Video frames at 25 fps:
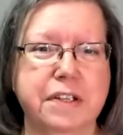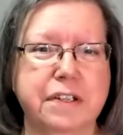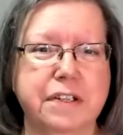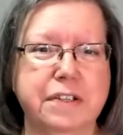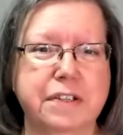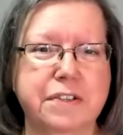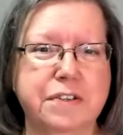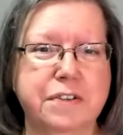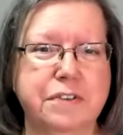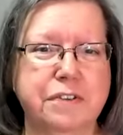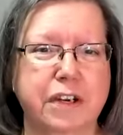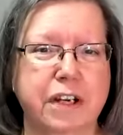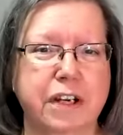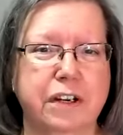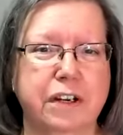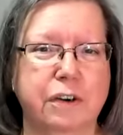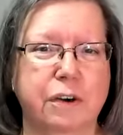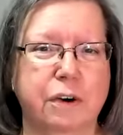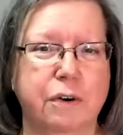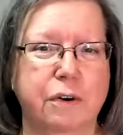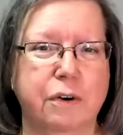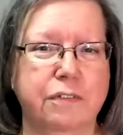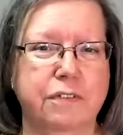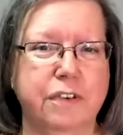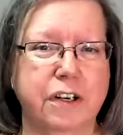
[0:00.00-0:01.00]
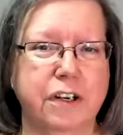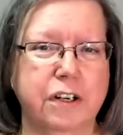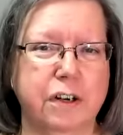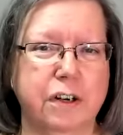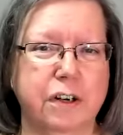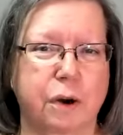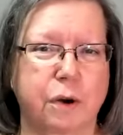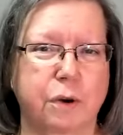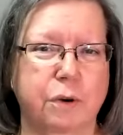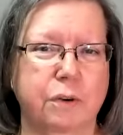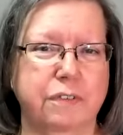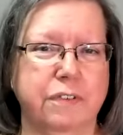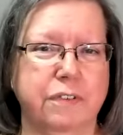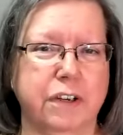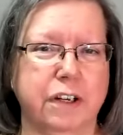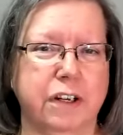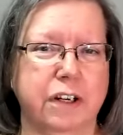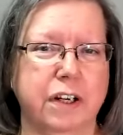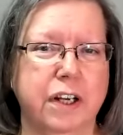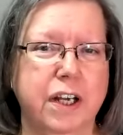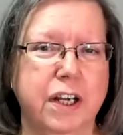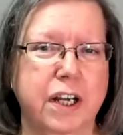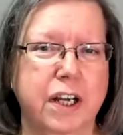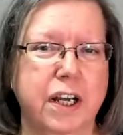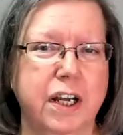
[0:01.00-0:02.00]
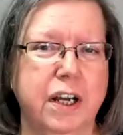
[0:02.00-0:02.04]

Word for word: illustrated over and over